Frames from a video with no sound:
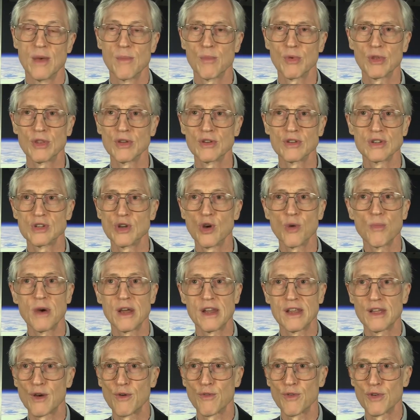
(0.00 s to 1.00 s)
but there's
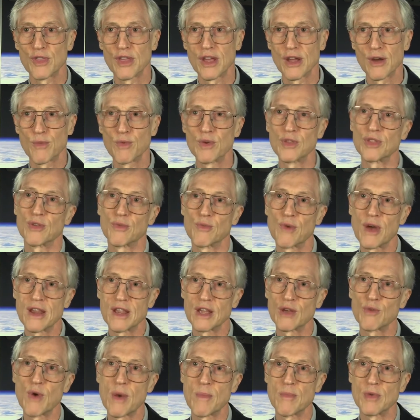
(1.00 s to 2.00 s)
nobody over there with the right
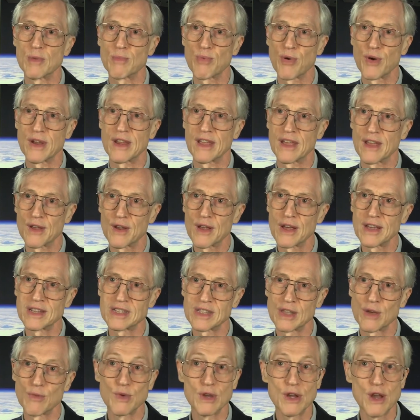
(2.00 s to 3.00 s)
equipment pointing at us
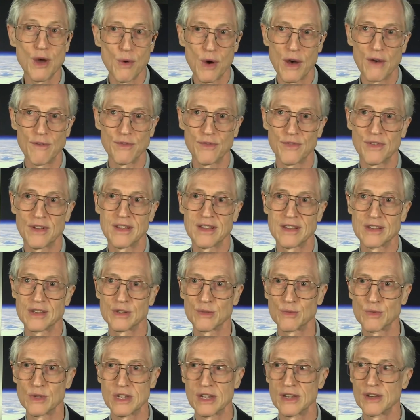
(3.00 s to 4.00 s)
that we know of, and
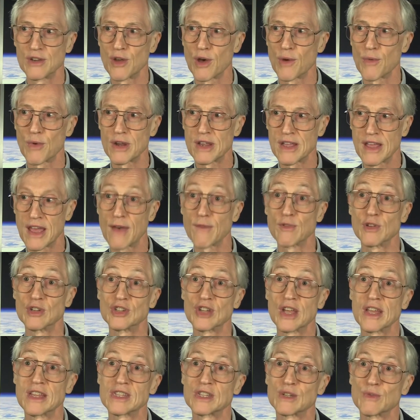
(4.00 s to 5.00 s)
so we didn't already have a
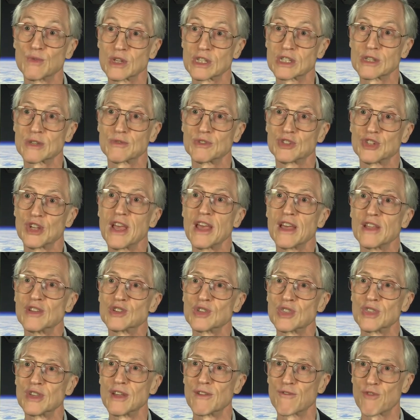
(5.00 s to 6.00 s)
chance to
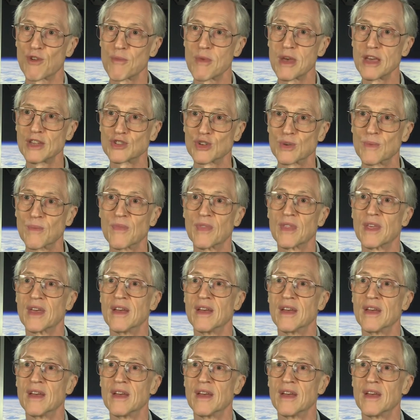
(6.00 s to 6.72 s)
exchange the information.